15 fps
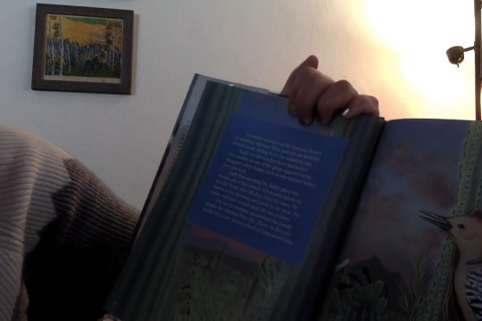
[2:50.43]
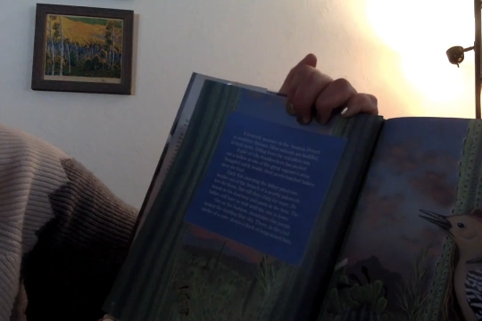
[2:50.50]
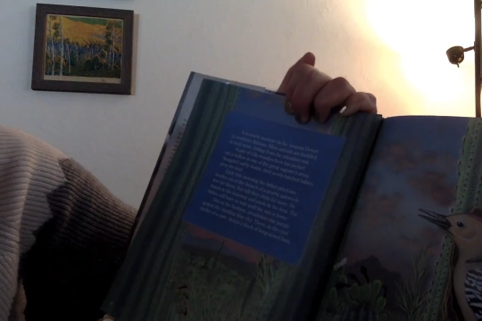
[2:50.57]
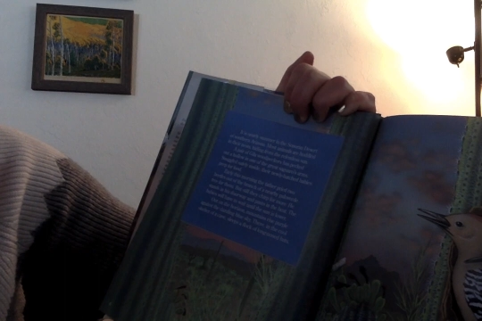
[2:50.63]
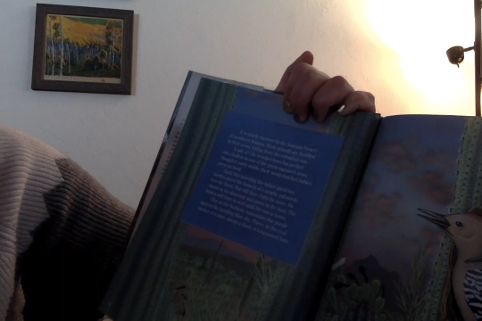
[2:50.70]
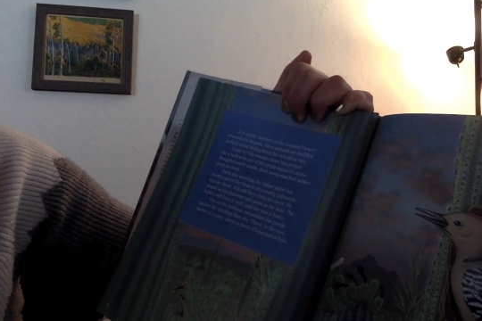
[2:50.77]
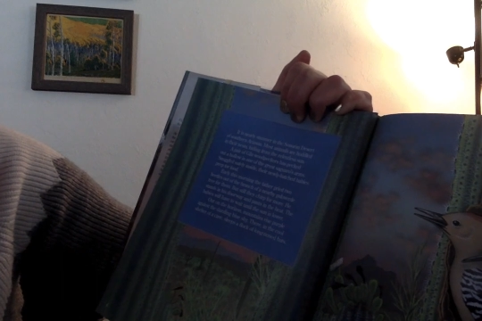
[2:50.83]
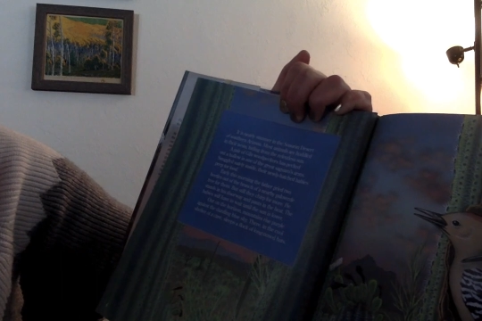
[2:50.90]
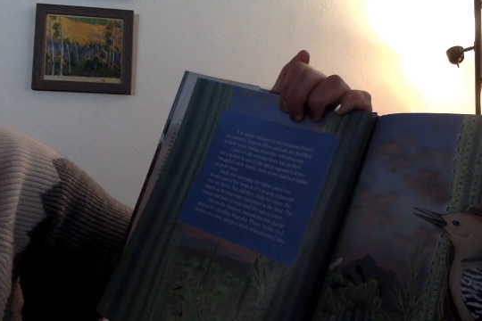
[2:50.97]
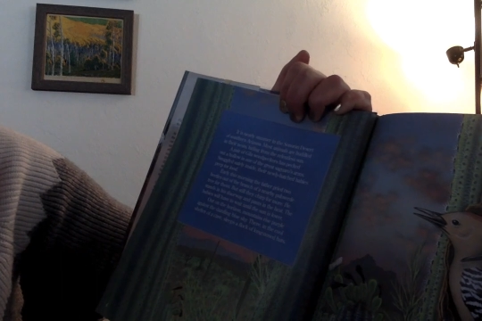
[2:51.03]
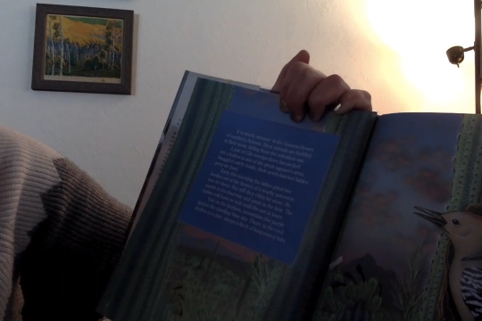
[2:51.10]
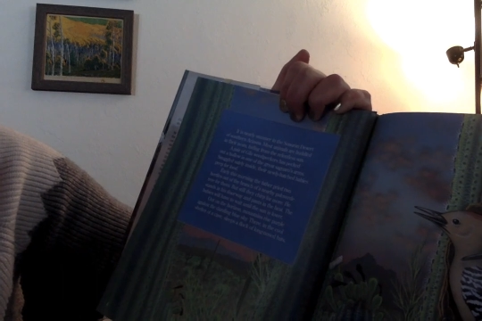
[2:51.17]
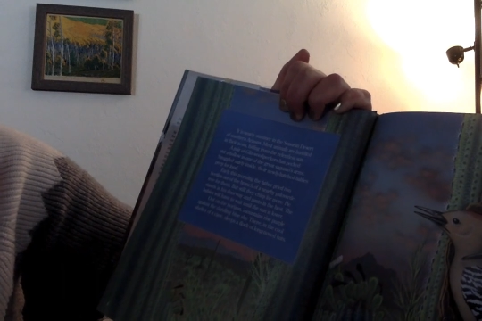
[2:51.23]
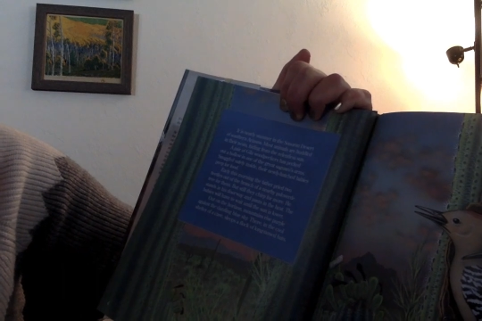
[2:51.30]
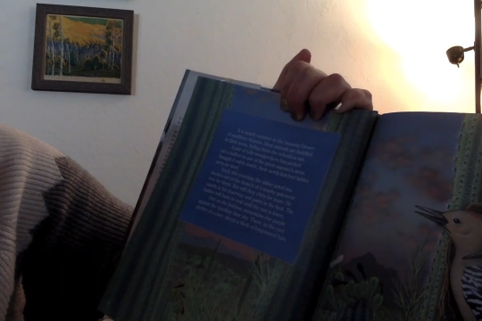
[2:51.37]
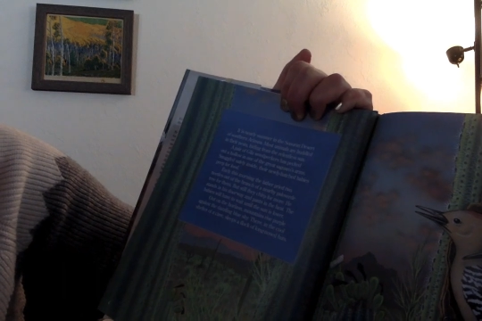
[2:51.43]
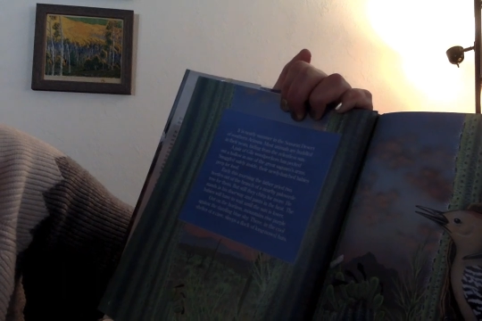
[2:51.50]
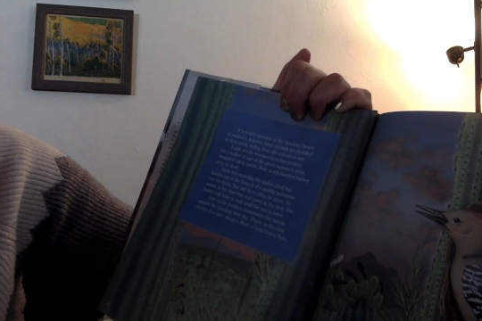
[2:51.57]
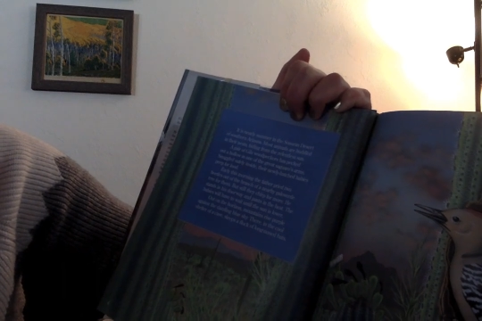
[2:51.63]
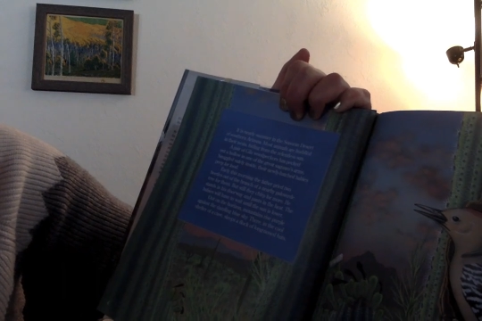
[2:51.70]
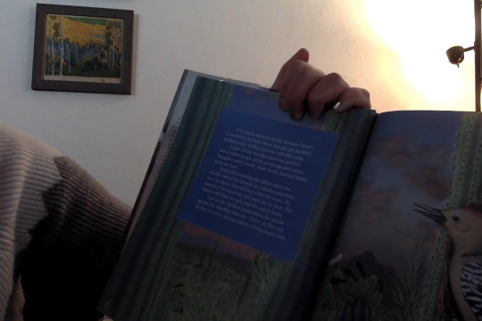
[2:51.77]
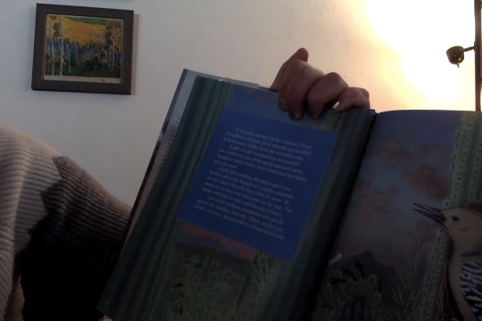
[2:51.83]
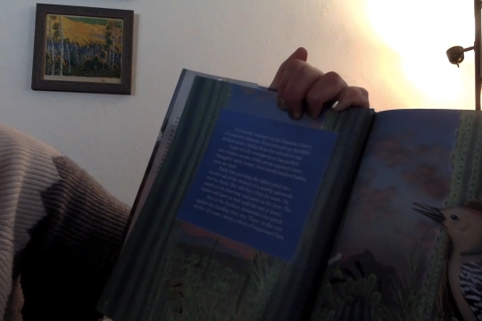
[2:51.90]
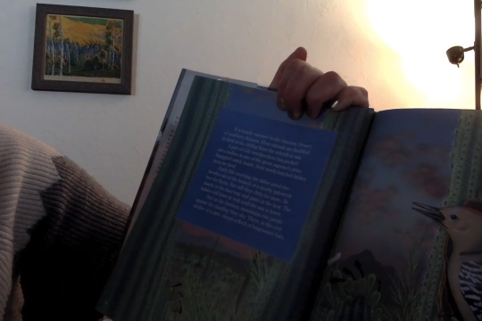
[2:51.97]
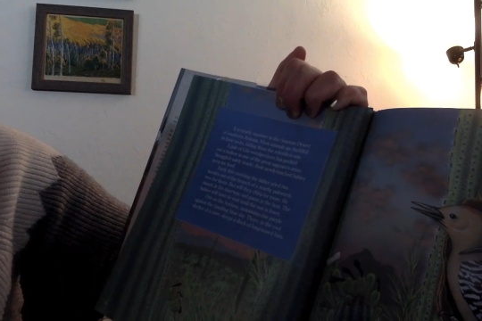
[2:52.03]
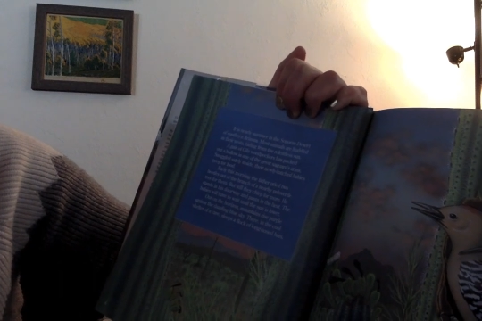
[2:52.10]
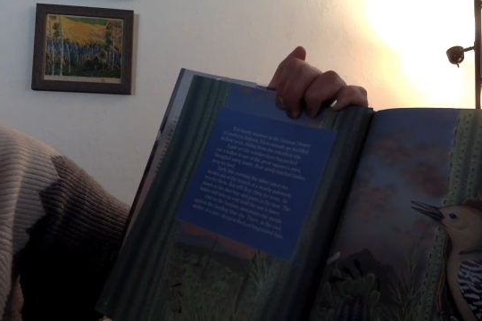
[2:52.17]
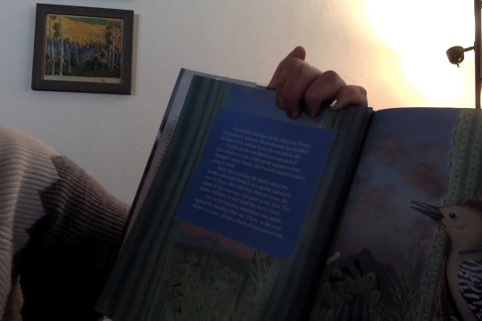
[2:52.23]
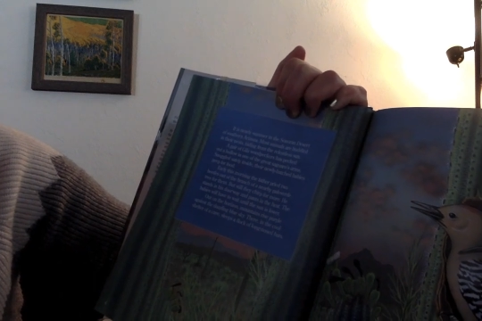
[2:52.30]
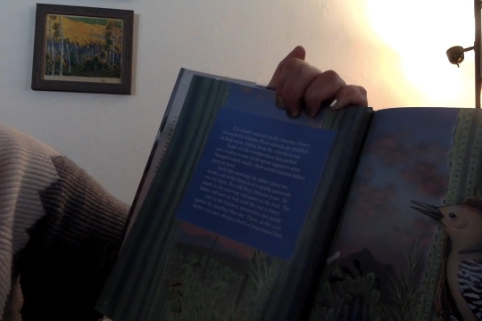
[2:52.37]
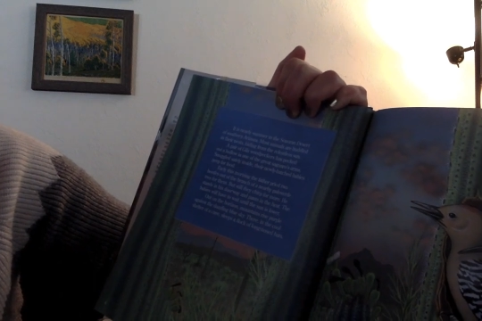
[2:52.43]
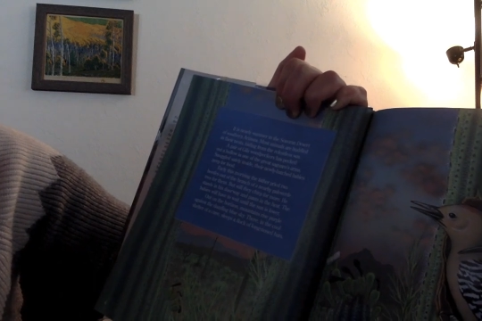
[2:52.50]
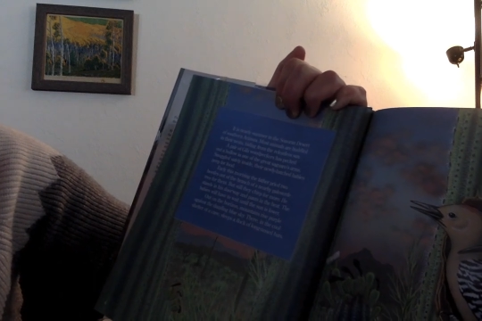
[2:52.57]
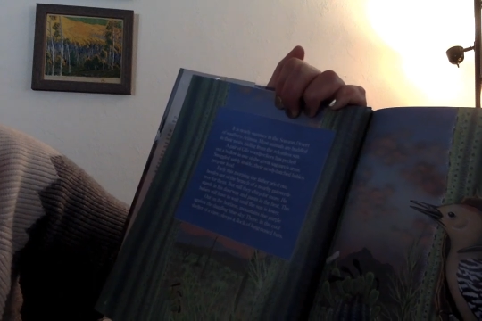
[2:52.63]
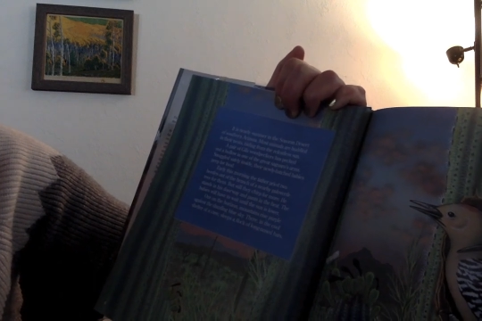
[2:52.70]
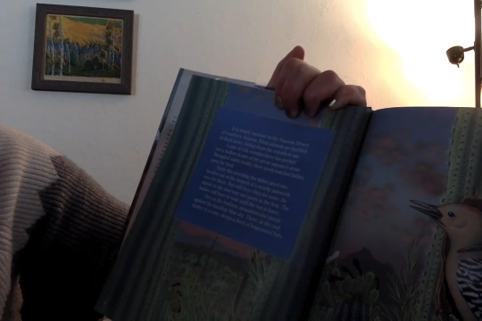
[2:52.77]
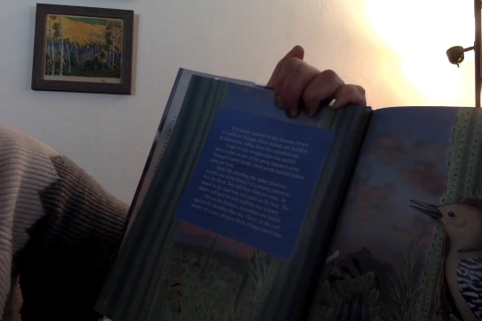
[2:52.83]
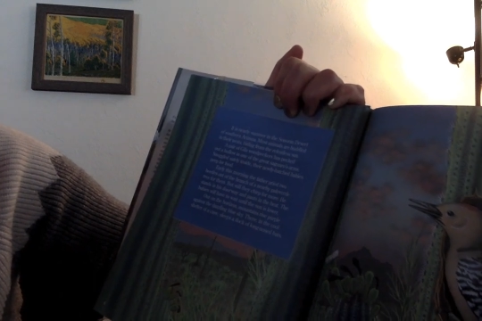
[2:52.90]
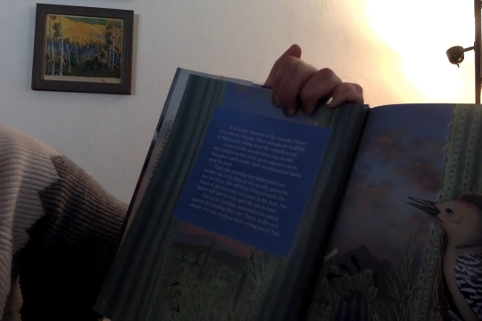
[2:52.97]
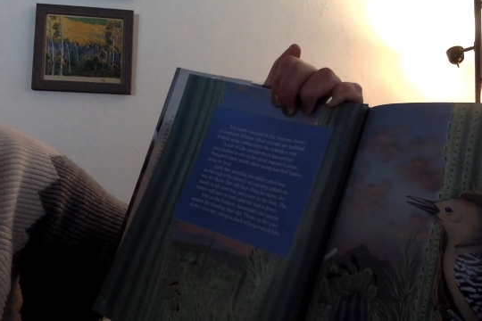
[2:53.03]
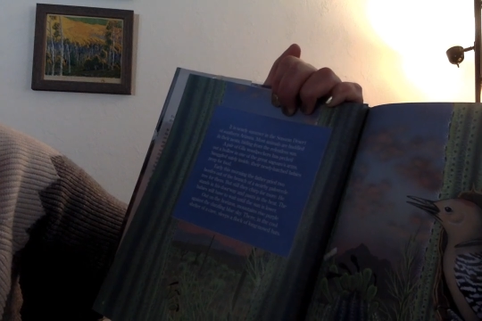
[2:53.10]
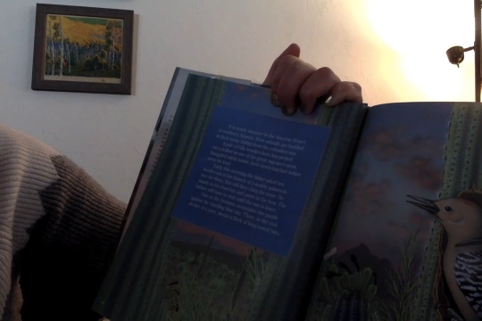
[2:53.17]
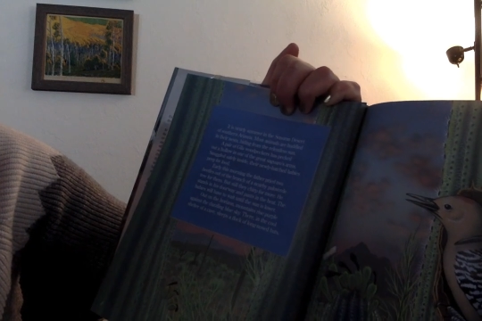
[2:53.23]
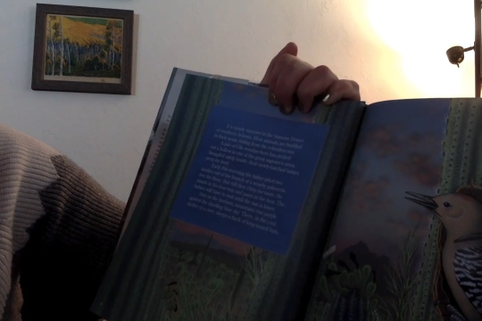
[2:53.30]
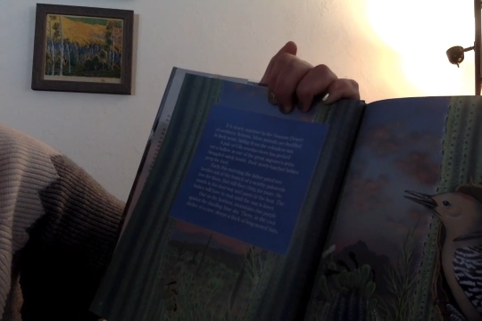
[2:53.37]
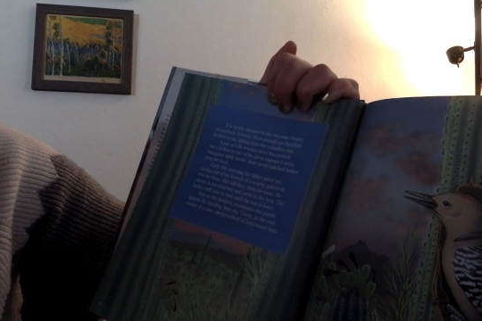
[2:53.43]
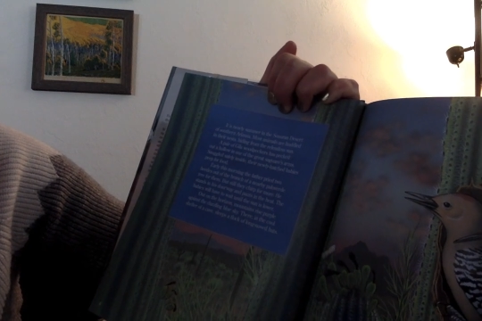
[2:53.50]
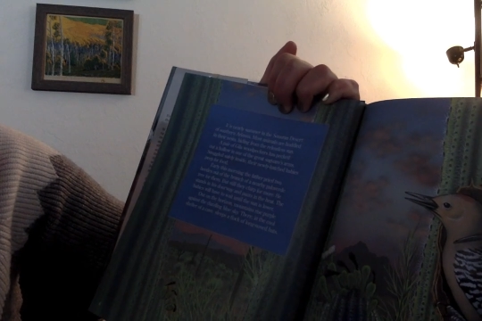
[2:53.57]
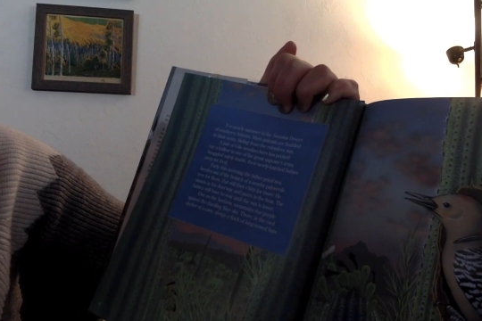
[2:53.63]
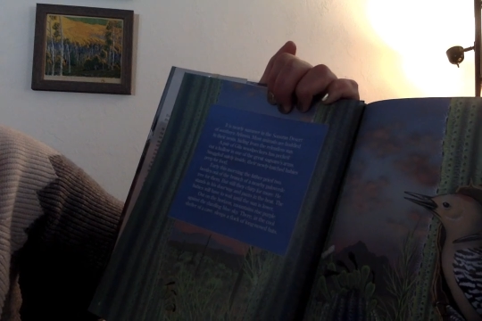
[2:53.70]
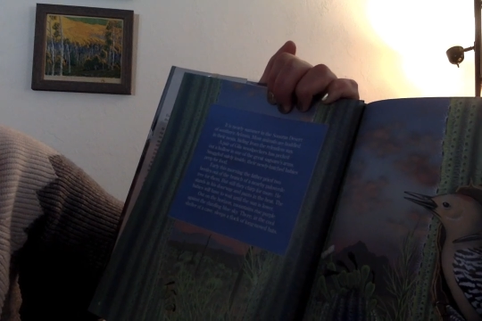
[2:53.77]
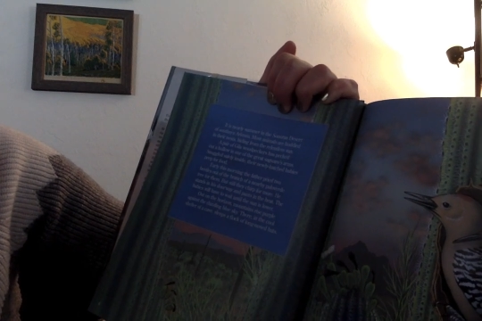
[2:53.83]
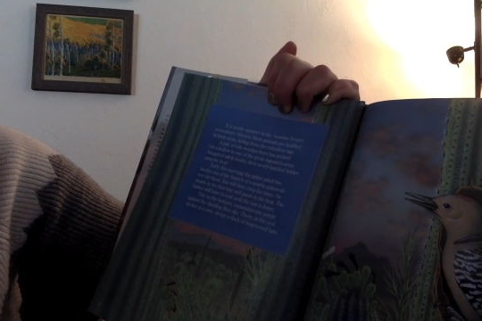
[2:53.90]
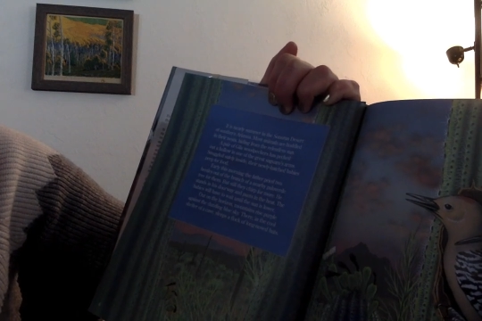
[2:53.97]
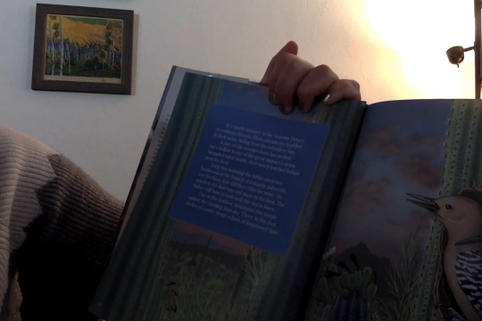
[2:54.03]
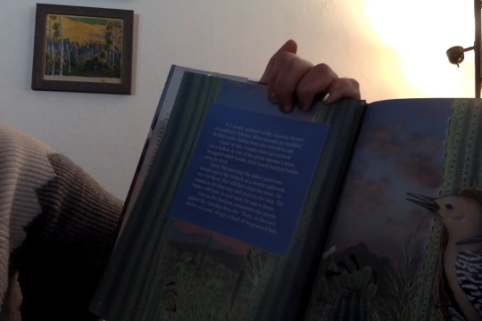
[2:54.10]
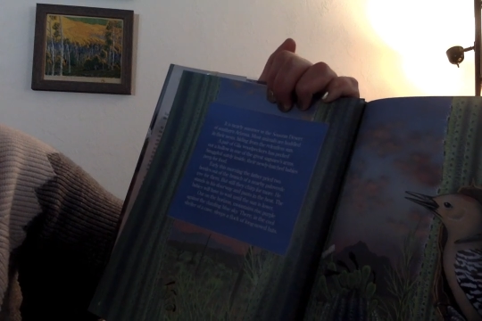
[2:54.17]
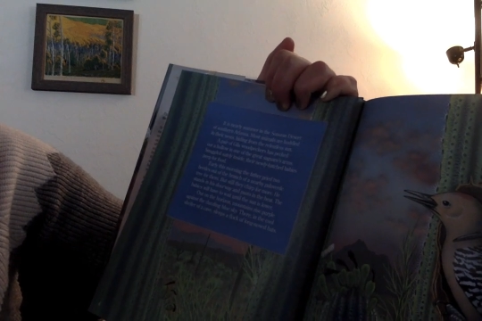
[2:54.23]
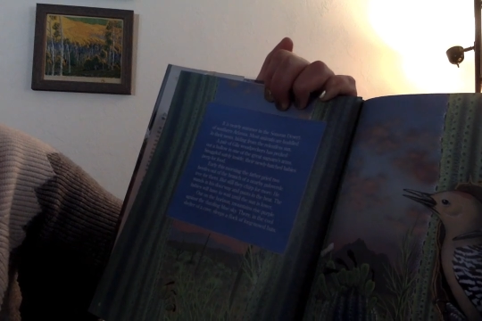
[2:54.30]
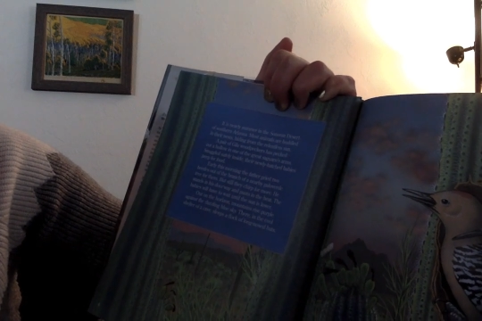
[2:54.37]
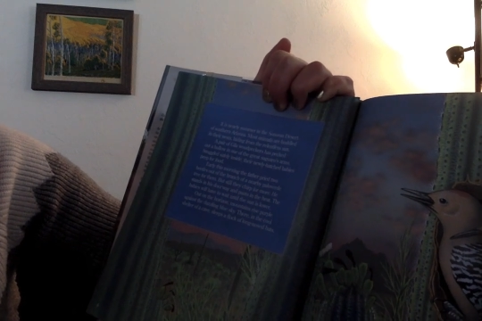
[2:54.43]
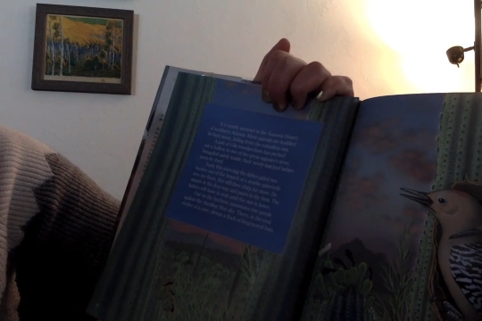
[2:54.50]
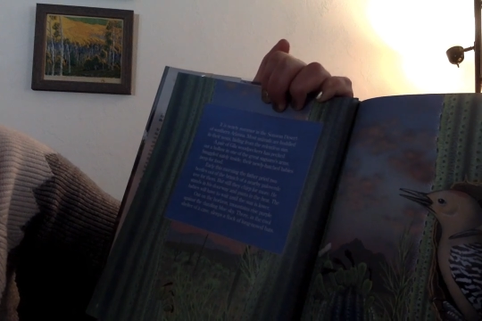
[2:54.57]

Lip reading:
[unreadable: no face in view]